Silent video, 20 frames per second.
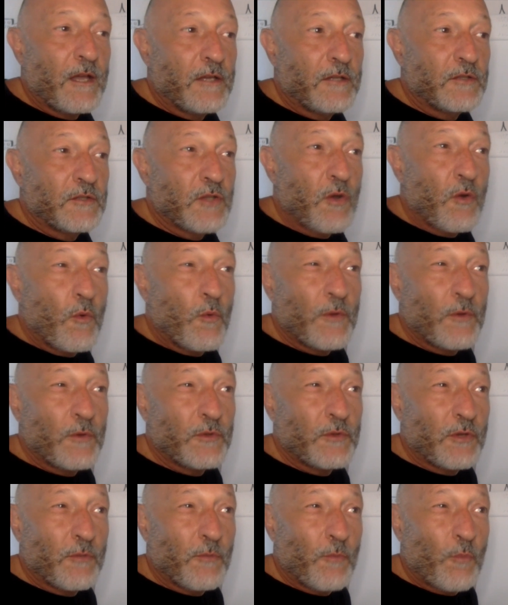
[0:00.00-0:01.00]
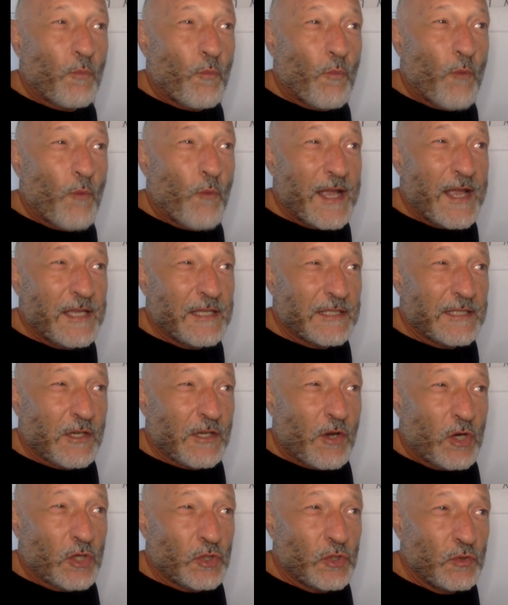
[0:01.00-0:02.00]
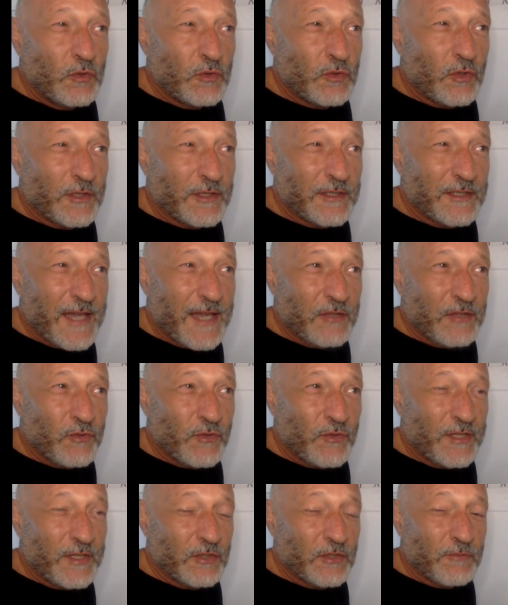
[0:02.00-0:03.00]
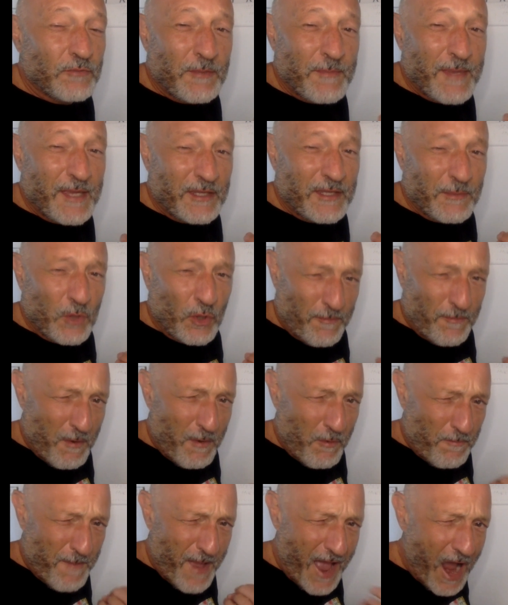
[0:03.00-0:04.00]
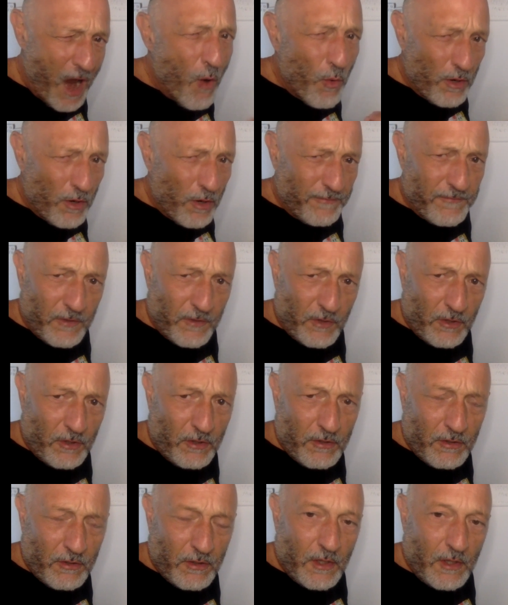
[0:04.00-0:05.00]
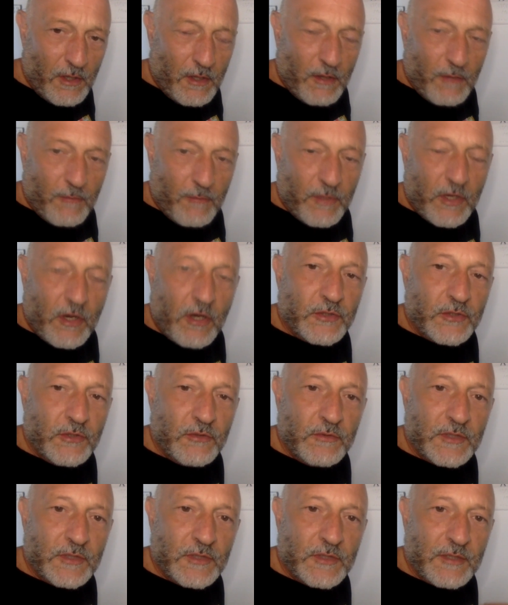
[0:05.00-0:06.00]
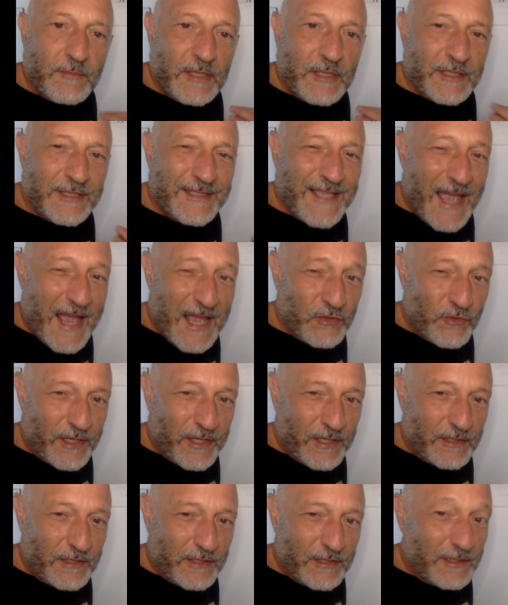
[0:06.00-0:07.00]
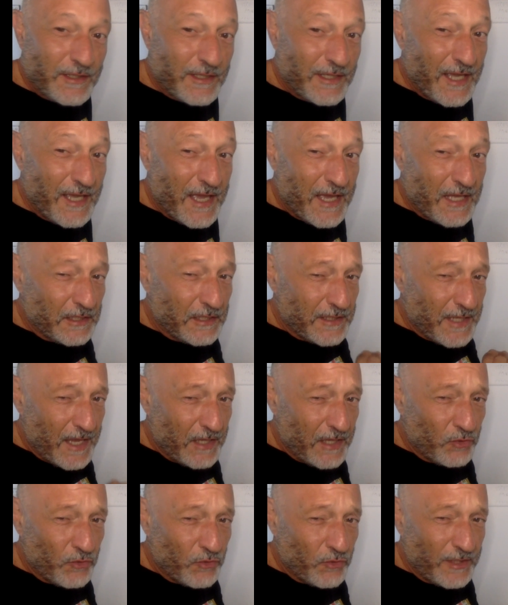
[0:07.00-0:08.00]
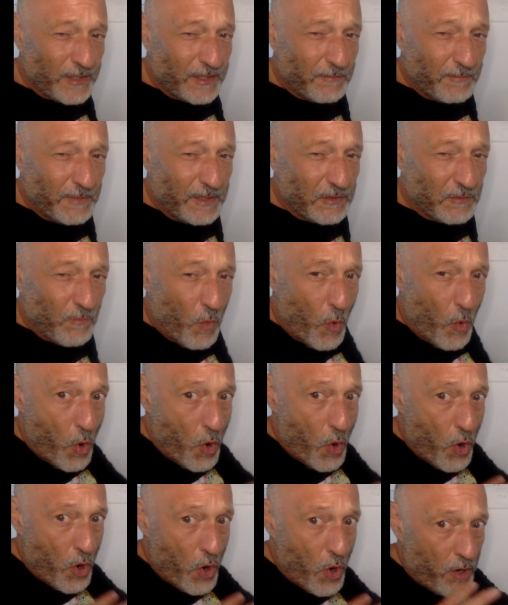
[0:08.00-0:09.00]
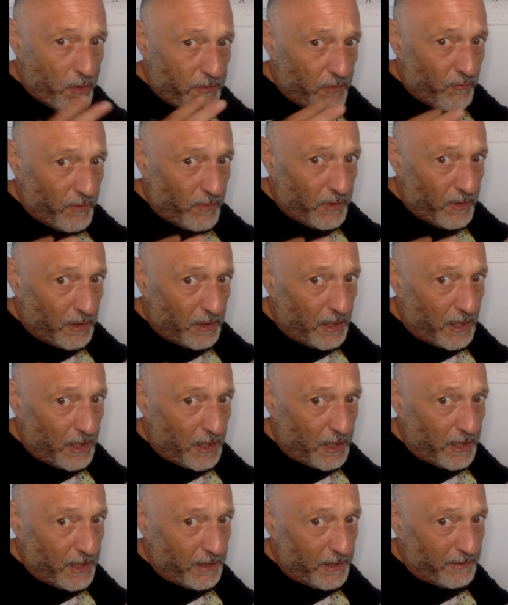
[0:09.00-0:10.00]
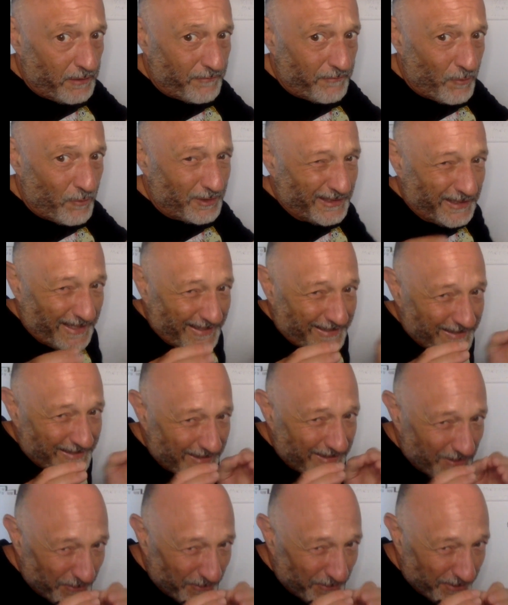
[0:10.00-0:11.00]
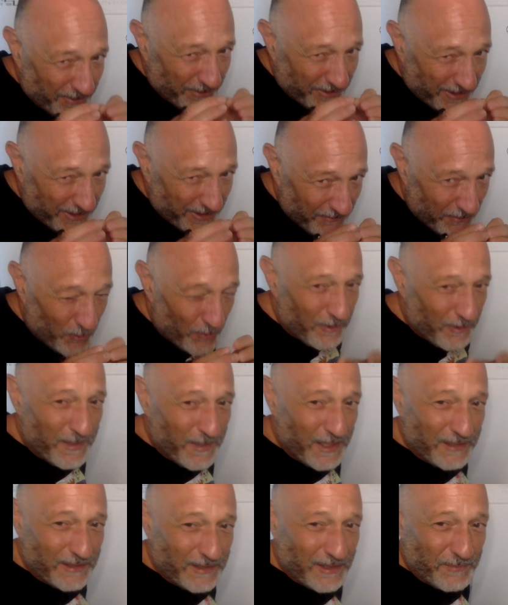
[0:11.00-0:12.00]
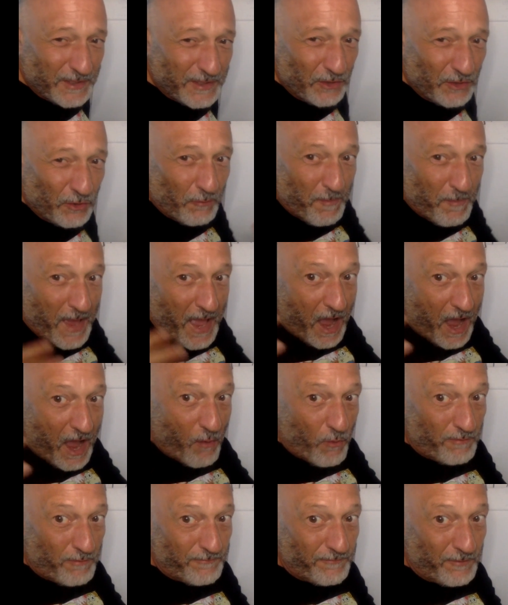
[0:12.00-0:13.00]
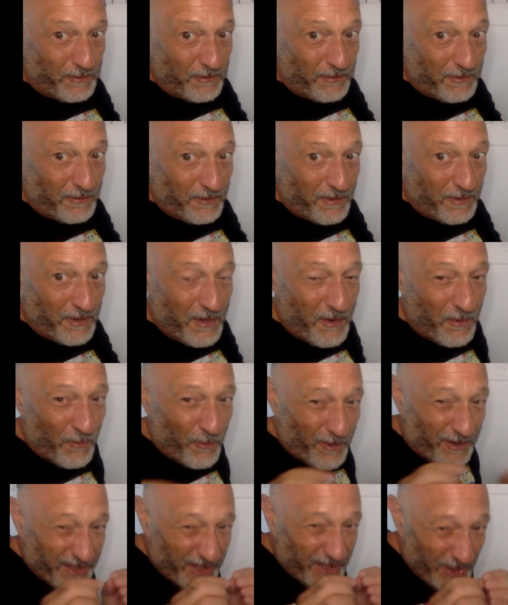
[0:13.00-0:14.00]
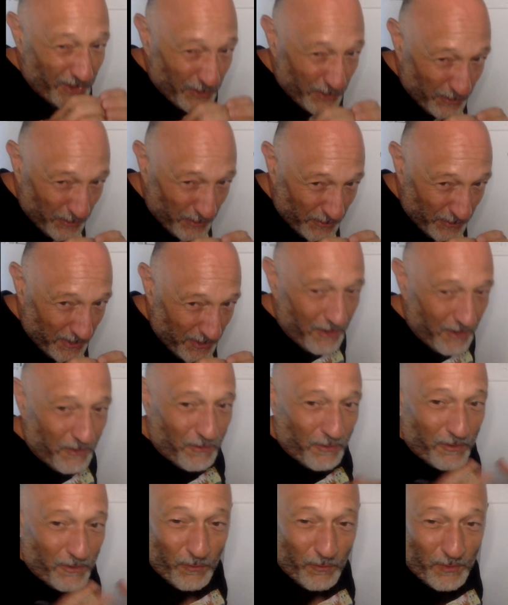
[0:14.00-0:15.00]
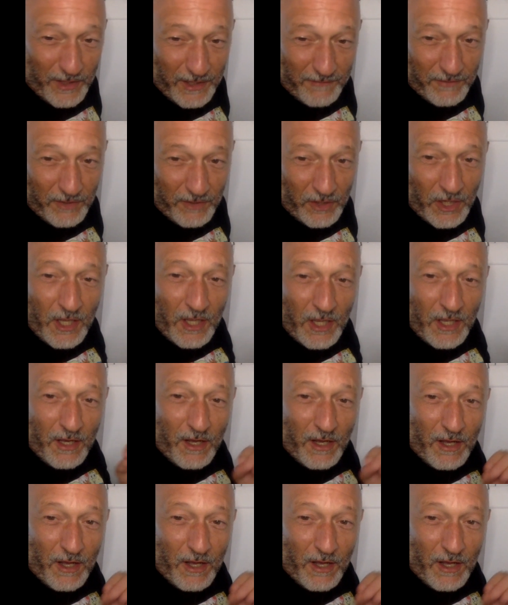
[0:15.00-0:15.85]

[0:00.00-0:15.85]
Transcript: So those are ways that cartoons are exaggerated to make them look more powerful. But cartoons can be exaggerated, and again, exaggerated means more than real life or less than real life in order to make something look powerful or cute or whatever,